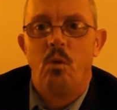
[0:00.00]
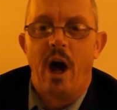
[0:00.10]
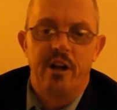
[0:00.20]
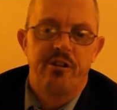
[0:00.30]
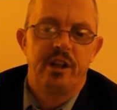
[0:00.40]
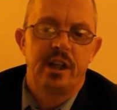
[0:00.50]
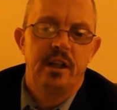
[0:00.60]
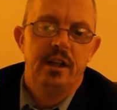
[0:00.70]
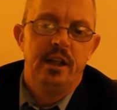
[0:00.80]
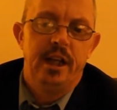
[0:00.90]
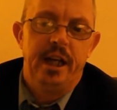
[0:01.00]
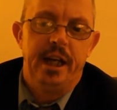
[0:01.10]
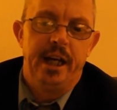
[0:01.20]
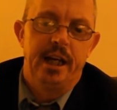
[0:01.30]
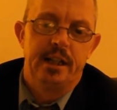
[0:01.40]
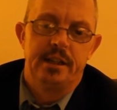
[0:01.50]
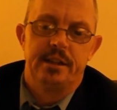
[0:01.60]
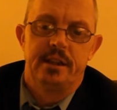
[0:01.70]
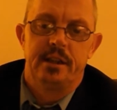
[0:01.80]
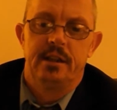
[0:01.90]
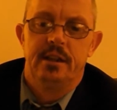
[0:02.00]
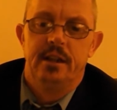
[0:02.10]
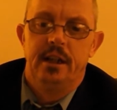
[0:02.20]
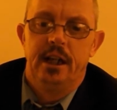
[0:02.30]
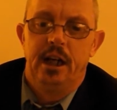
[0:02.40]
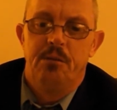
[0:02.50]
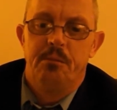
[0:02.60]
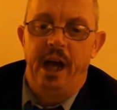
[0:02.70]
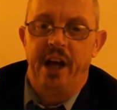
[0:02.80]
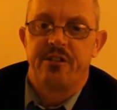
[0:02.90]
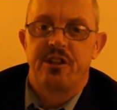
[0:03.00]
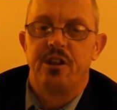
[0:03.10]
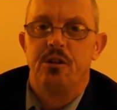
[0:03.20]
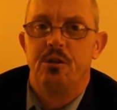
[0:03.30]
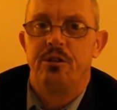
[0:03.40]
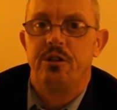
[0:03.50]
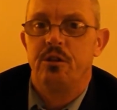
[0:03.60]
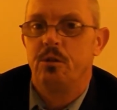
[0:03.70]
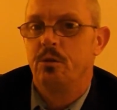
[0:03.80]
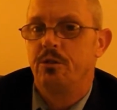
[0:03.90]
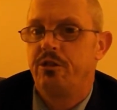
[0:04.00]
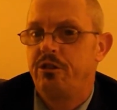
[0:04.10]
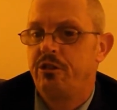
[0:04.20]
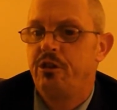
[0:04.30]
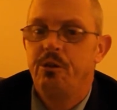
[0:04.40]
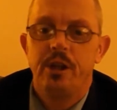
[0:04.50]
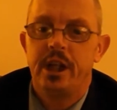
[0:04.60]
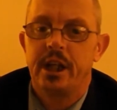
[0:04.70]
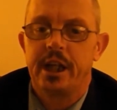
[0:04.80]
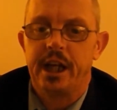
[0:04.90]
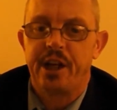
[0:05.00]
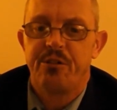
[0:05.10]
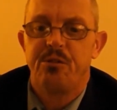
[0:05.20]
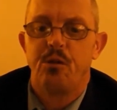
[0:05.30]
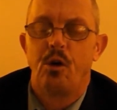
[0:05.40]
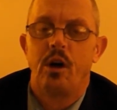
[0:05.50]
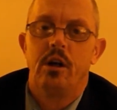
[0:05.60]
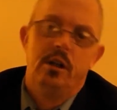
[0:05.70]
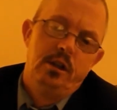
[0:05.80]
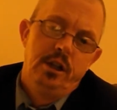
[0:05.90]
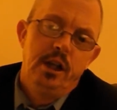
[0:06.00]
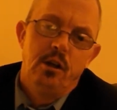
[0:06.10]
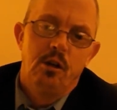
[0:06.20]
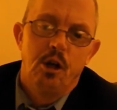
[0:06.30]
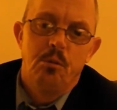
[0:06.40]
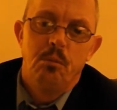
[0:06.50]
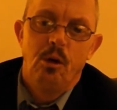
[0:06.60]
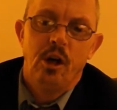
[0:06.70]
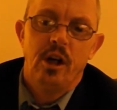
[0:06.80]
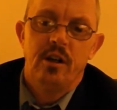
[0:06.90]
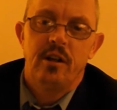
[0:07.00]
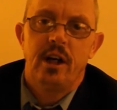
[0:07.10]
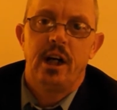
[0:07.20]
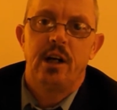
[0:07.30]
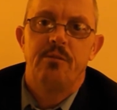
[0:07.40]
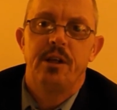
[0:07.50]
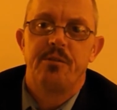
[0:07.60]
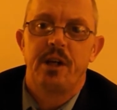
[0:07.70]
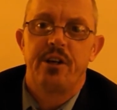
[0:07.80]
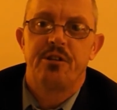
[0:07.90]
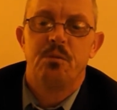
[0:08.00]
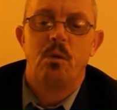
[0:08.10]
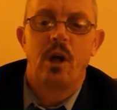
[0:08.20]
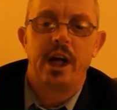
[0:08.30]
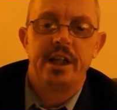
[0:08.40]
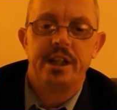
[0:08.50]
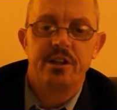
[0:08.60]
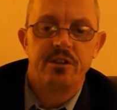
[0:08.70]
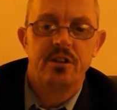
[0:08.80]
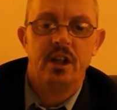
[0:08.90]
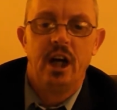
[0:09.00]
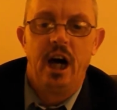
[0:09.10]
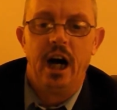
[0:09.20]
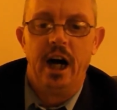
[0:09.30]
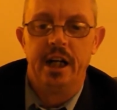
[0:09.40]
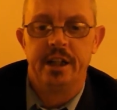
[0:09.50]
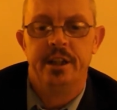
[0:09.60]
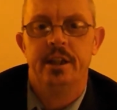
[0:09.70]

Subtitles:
watching and ask you to tune in again for more advice and more ideas on